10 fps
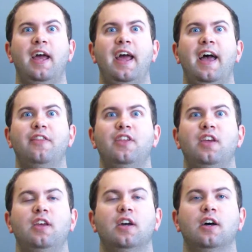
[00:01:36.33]
And
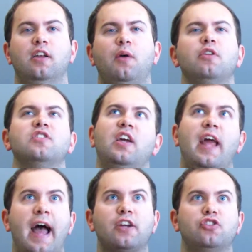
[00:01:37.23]
the, I wouldn't
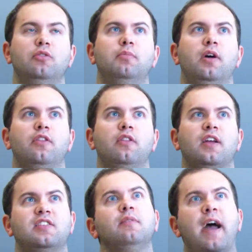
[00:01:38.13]
say action, but
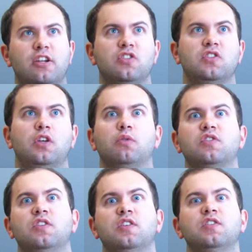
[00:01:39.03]
like some action
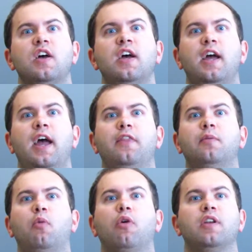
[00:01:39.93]
sequences and the
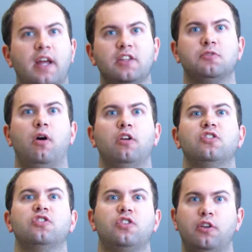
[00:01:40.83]
more intense
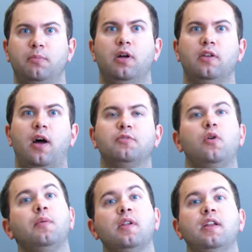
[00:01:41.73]
parts start to build up. So
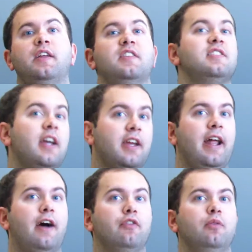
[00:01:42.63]
I really like the second
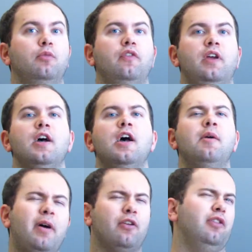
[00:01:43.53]
half of the movie
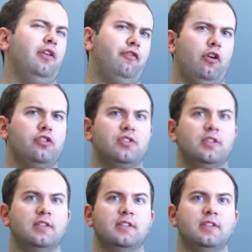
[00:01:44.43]
better than the first.